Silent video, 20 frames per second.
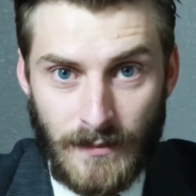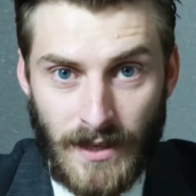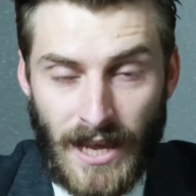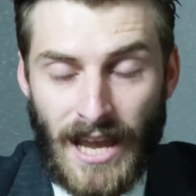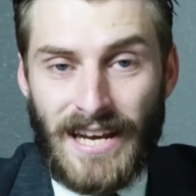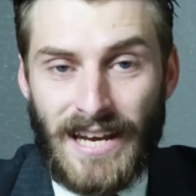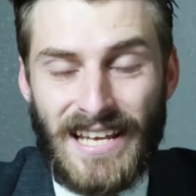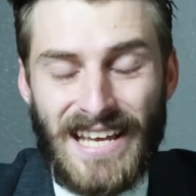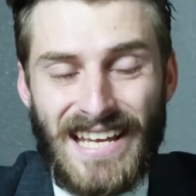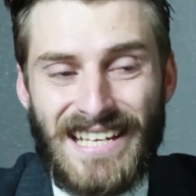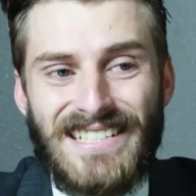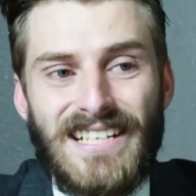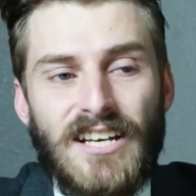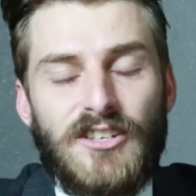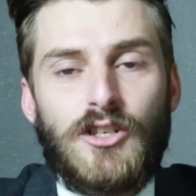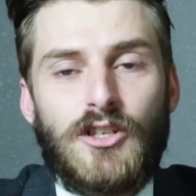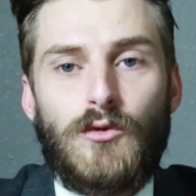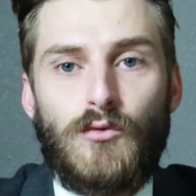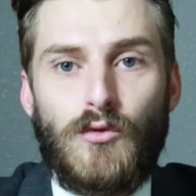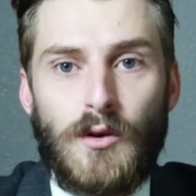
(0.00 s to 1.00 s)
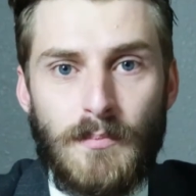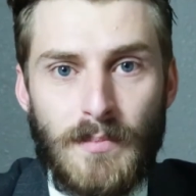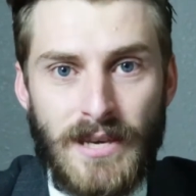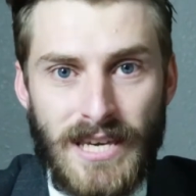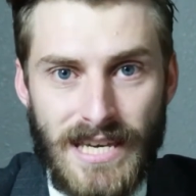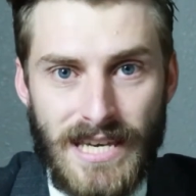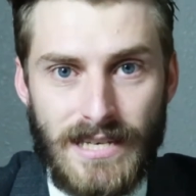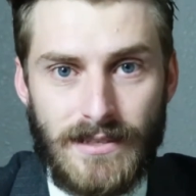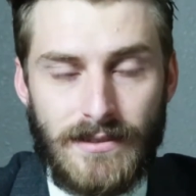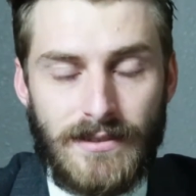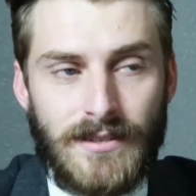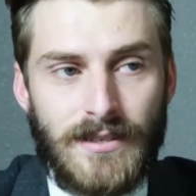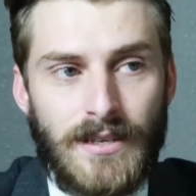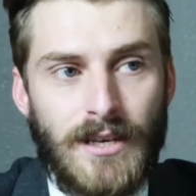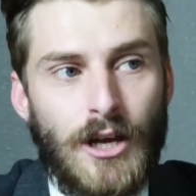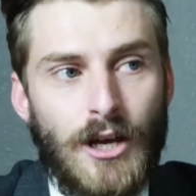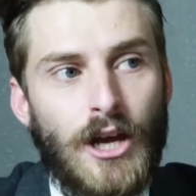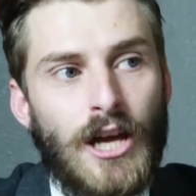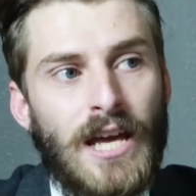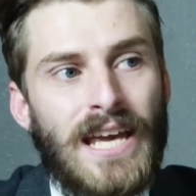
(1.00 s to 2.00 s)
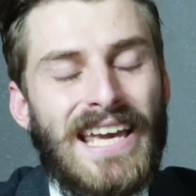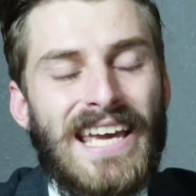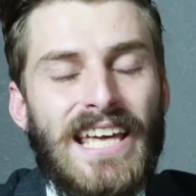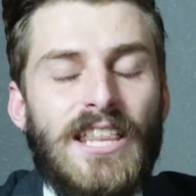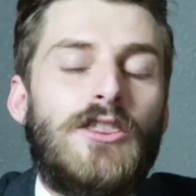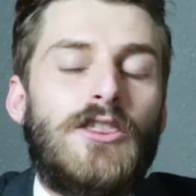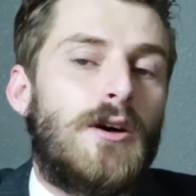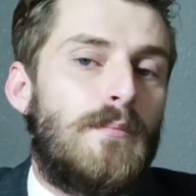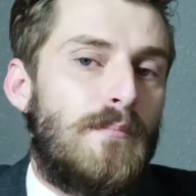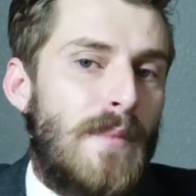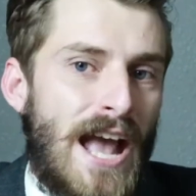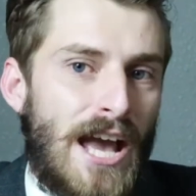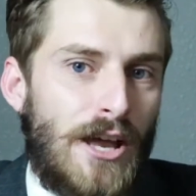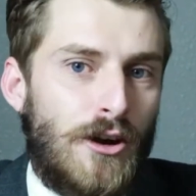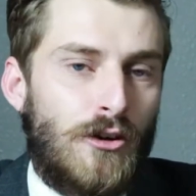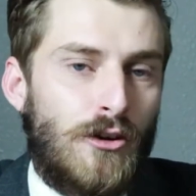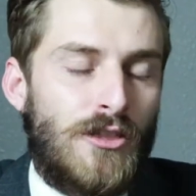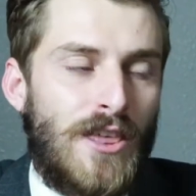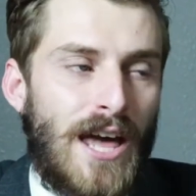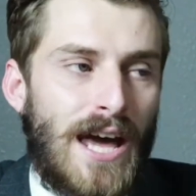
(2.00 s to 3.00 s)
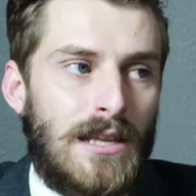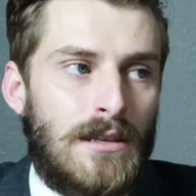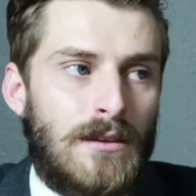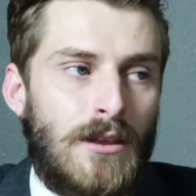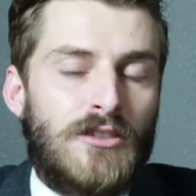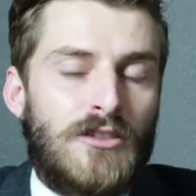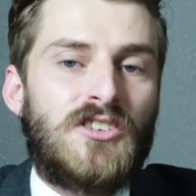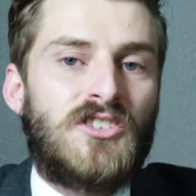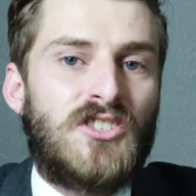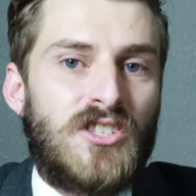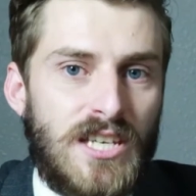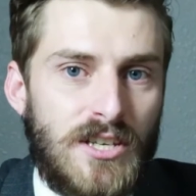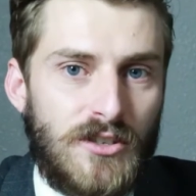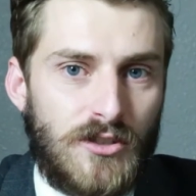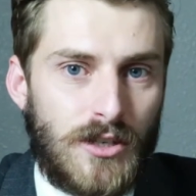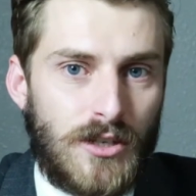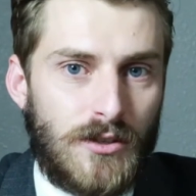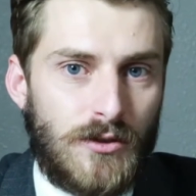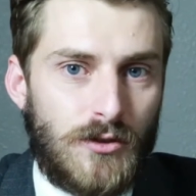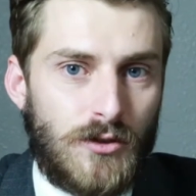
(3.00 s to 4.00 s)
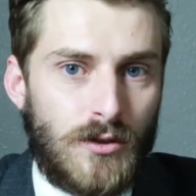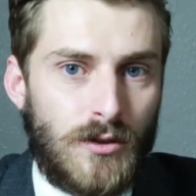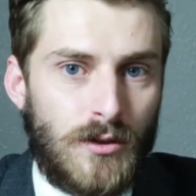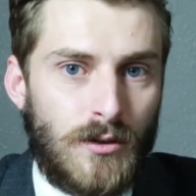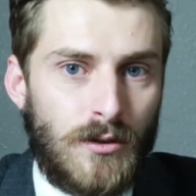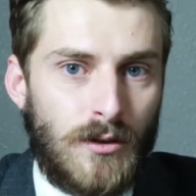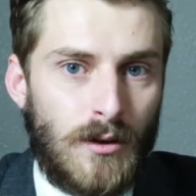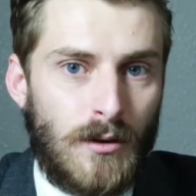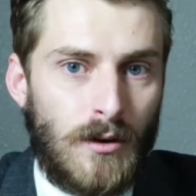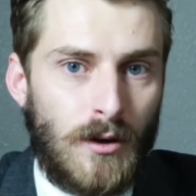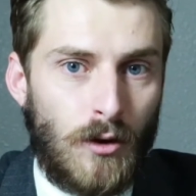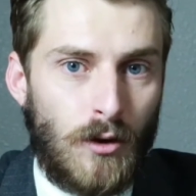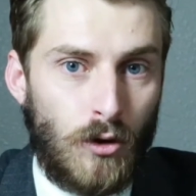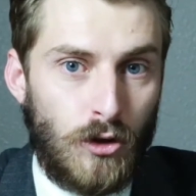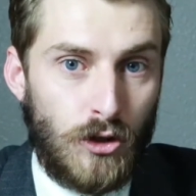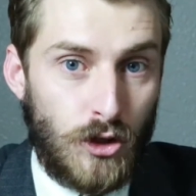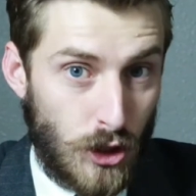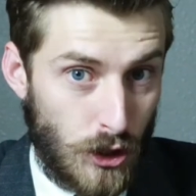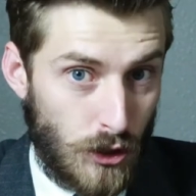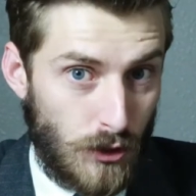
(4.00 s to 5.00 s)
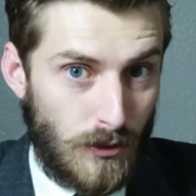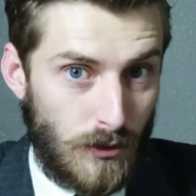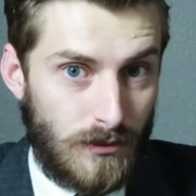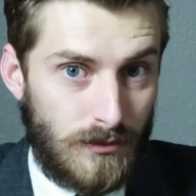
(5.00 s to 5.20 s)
And it doesn't repeat in the manner that the seasons do,